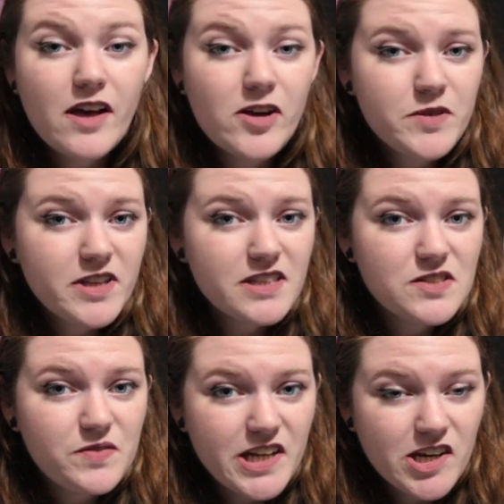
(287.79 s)
I hope you liked
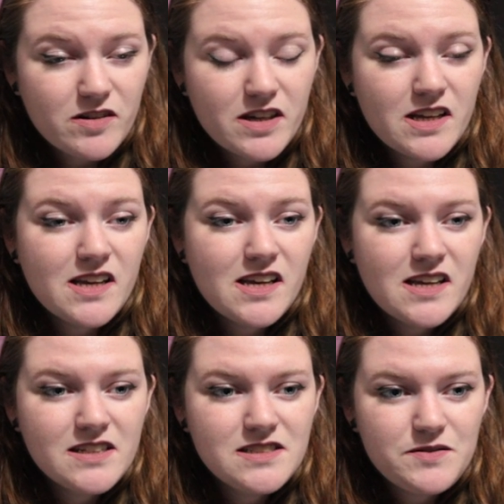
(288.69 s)
this video
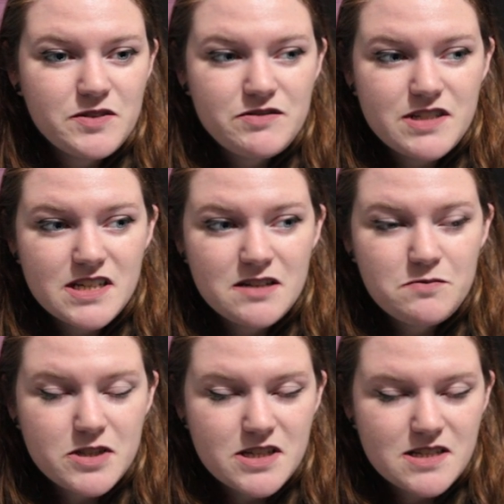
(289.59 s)
and if you
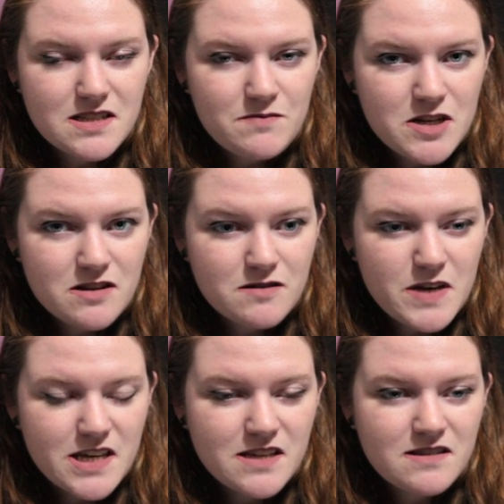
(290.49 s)
did, please let me know
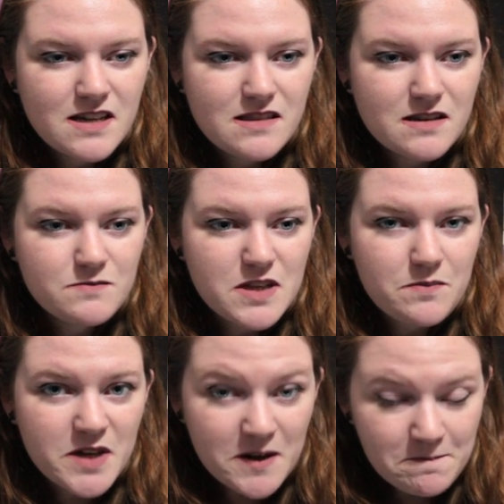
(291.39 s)
by hitting that thumbs
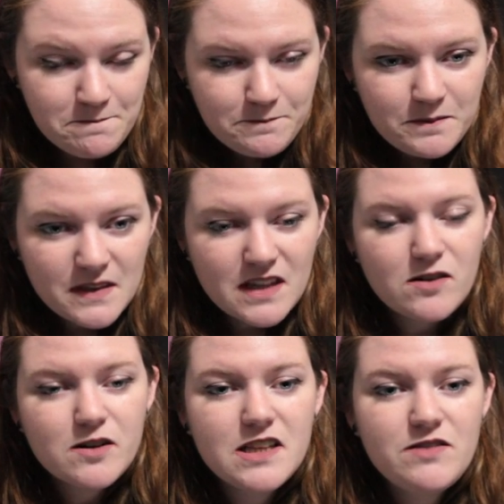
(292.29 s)
up button
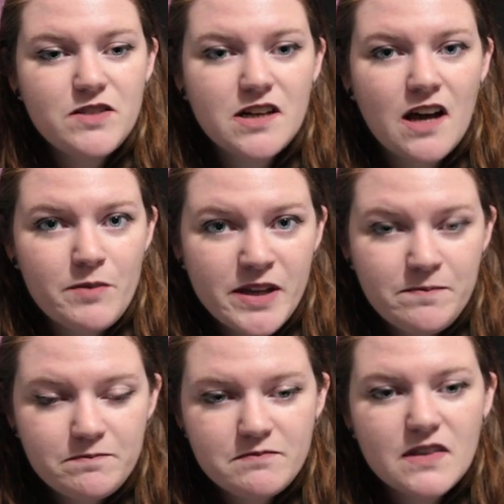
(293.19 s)
or leaving a comment.
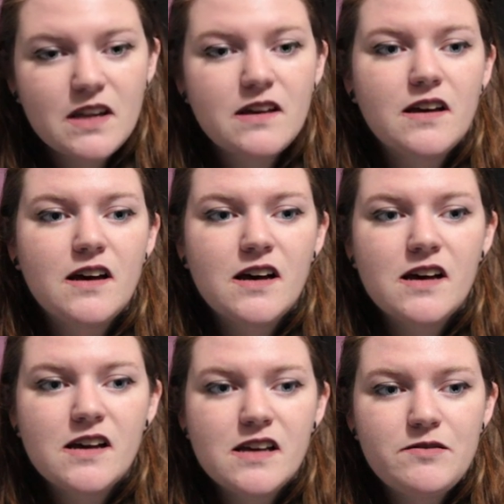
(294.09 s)

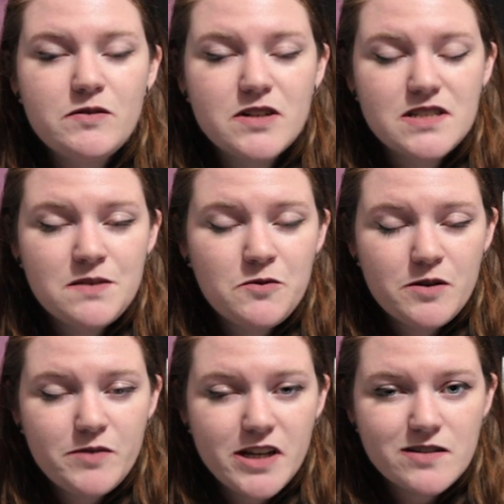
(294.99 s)
Uh, if you want to see
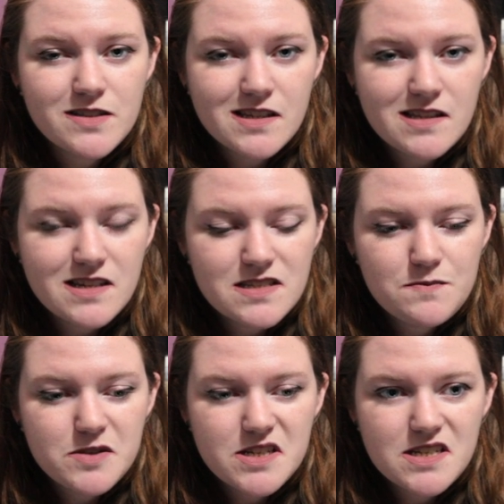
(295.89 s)
more videos like this,
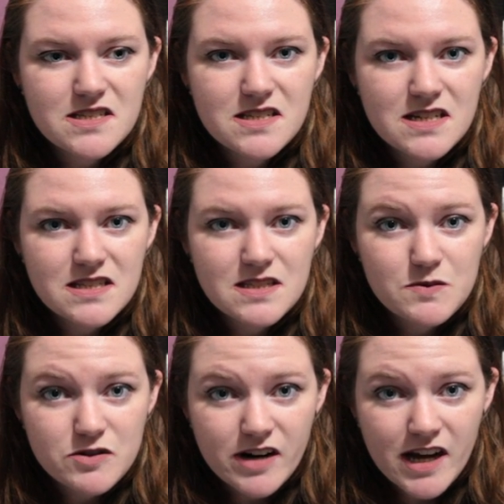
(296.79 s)
please hit
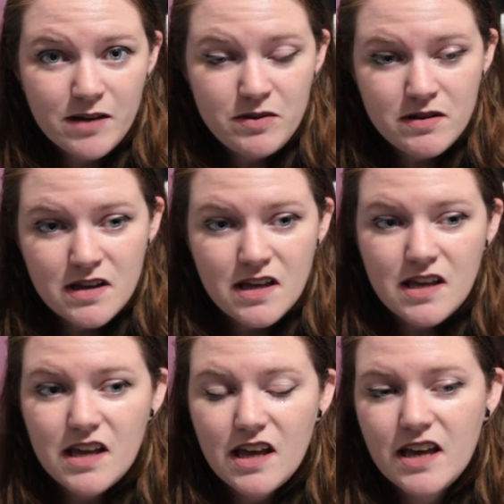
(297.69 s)
subscribe
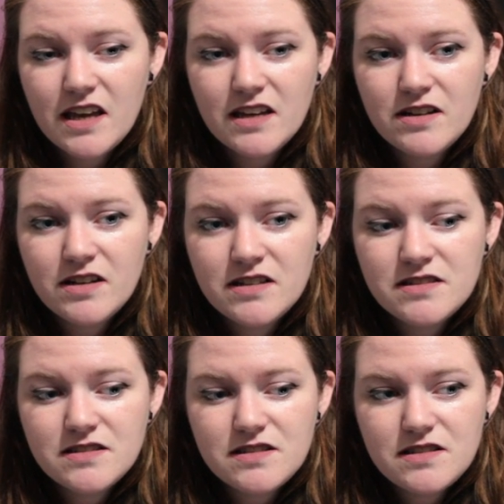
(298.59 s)

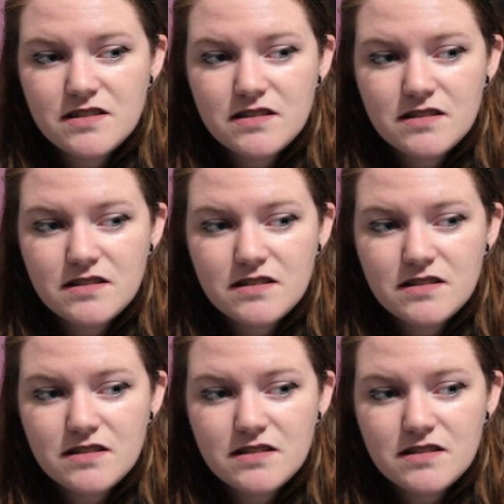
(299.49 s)
and